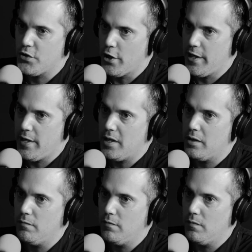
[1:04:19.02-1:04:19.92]

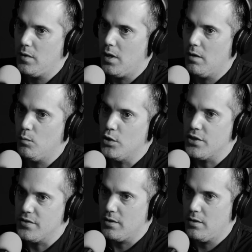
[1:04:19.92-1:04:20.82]
Sardinia,
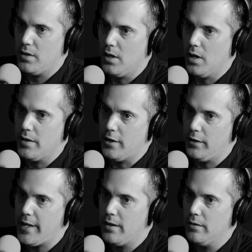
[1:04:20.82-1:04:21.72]
which is
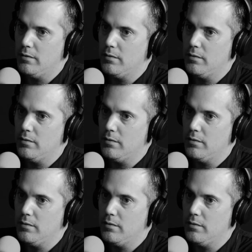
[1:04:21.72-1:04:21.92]
Italy.